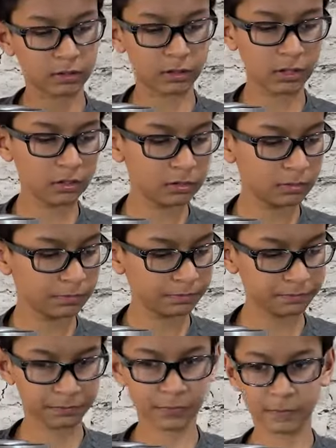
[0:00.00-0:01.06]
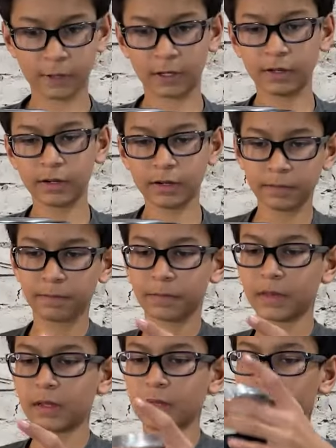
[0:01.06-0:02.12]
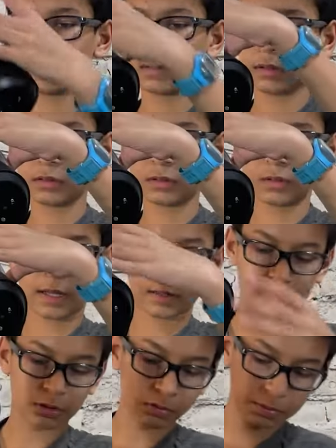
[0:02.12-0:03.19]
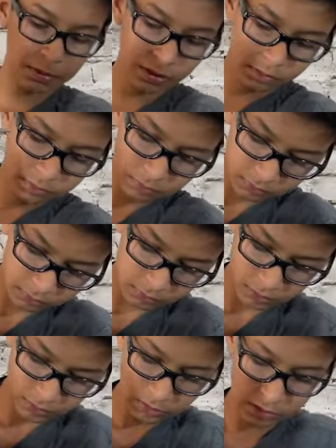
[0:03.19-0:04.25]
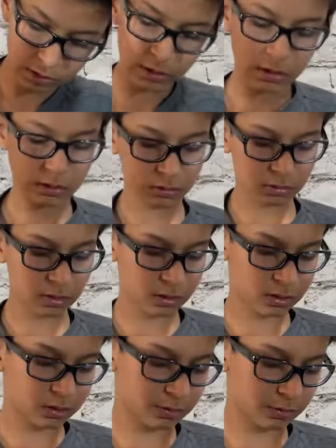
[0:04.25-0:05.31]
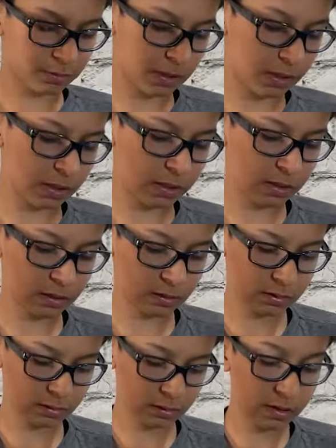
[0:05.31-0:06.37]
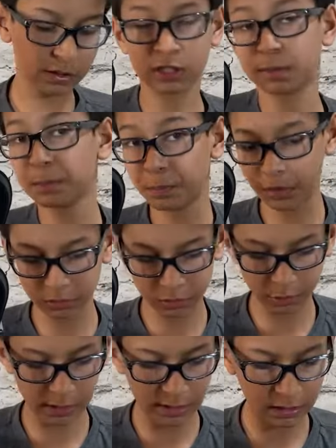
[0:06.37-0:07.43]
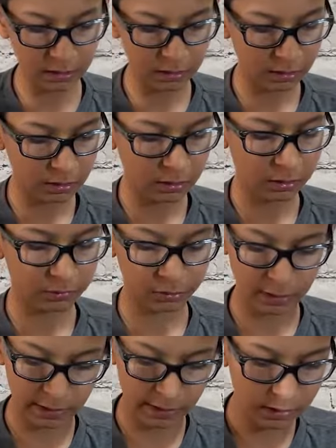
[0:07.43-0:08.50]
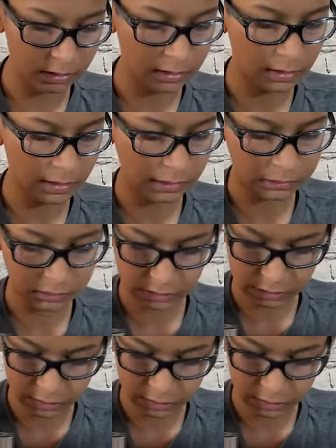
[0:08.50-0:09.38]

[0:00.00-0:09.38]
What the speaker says: a jug right here. So that's the opening. So this should be the spill tray for like any excess